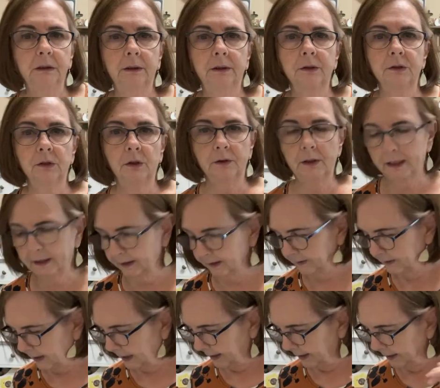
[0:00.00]
So that, because
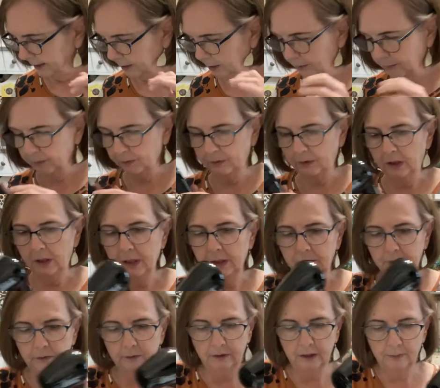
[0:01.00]
that helps.
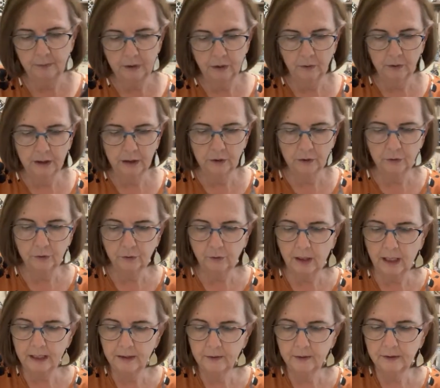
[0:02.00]
So let me go ahead and
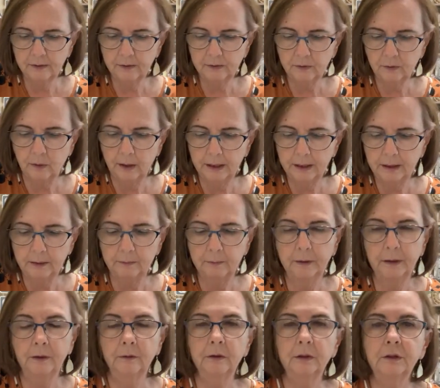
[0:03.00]
dry this so I can be
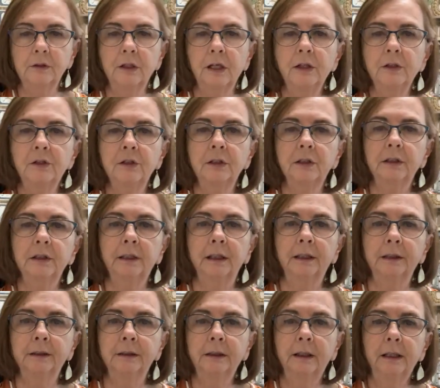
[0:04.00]
able to touch it
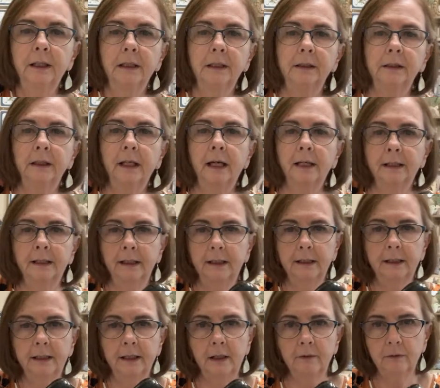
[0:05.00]
and not get
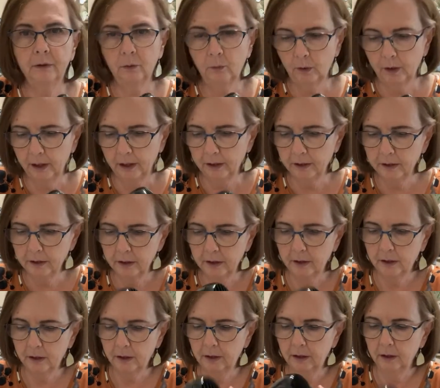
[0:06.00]
it everywhere.
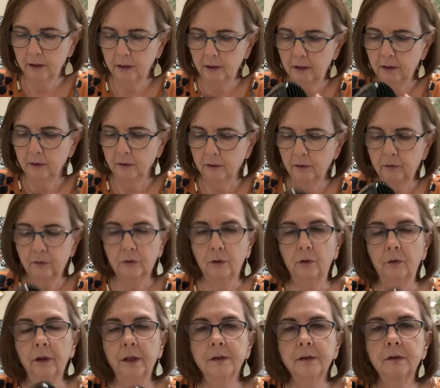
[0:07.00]
So
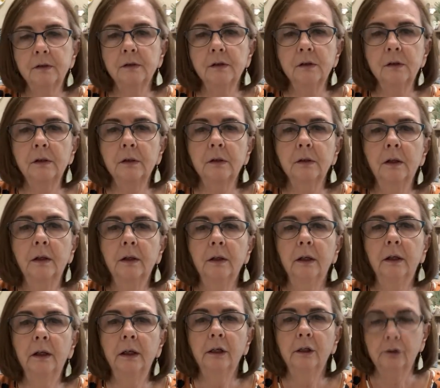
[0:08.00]
let's just
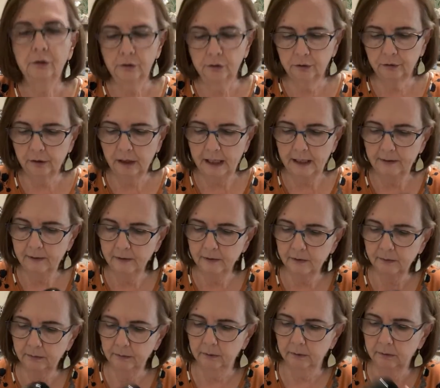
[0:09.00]
dry
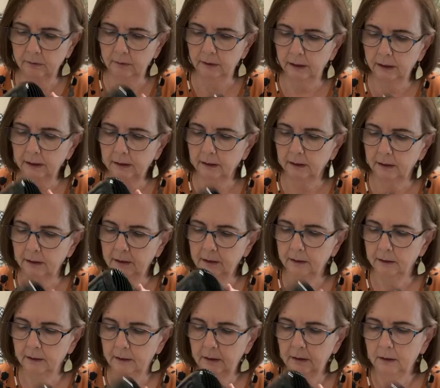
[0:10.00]
this real quick.
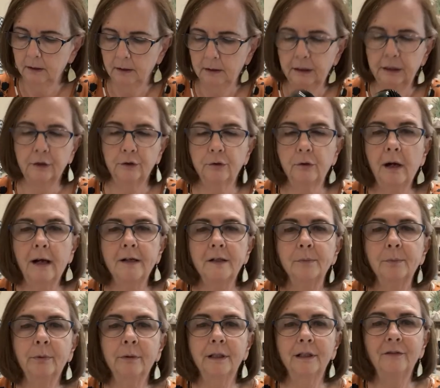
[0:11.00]
It dries
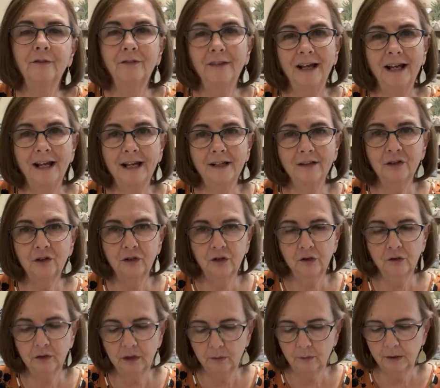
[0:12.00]
pretty fast,
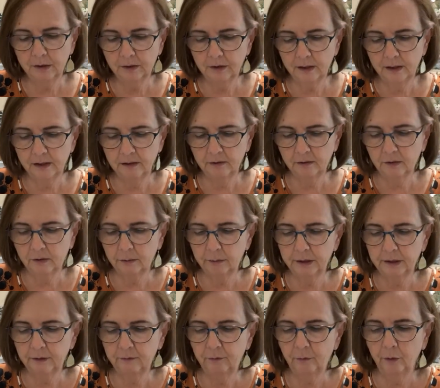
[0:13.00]
usually within 3
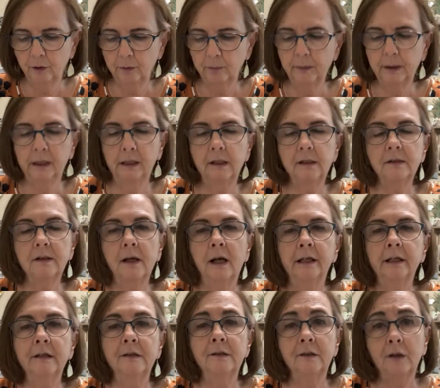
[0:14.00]
to 4 minutes on its